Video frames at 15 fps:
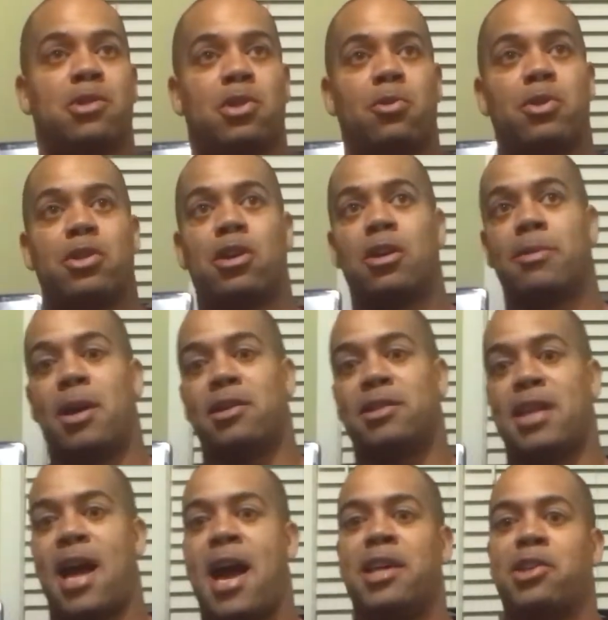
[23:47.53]
So we talked about
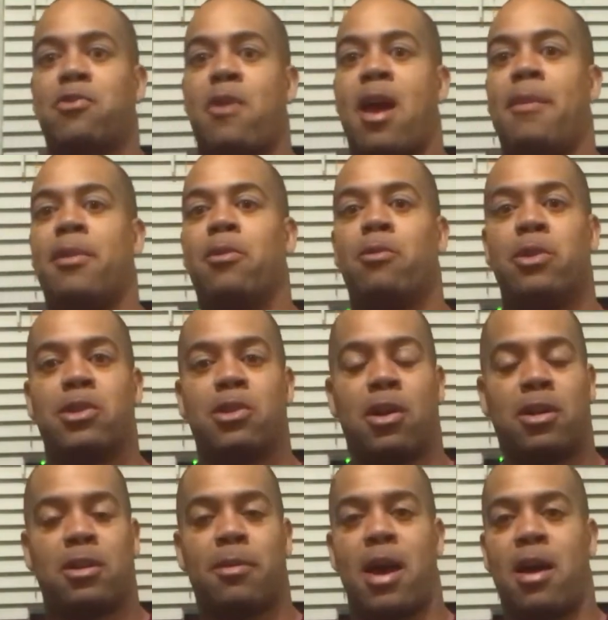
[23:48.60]
TaskRabbit. We
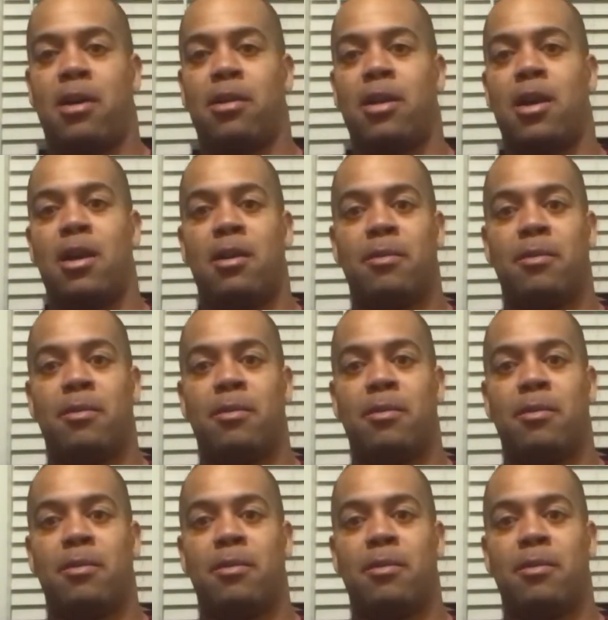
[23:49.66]
talked about